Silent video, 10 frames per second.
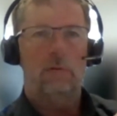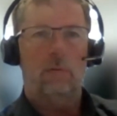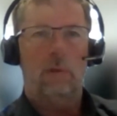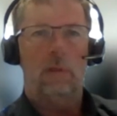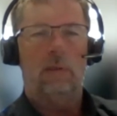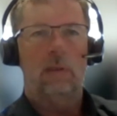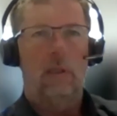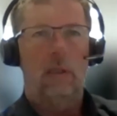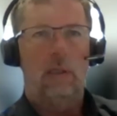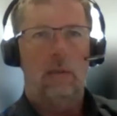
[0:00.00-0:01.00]
into
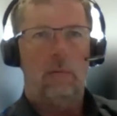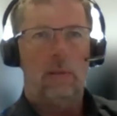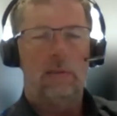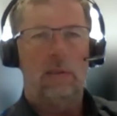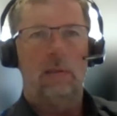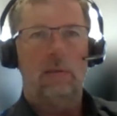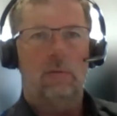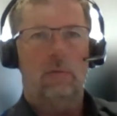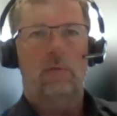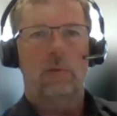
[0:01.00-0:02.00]
one single
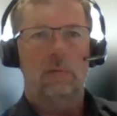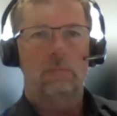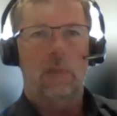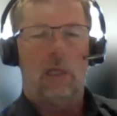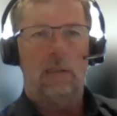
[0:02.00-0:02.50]
solution,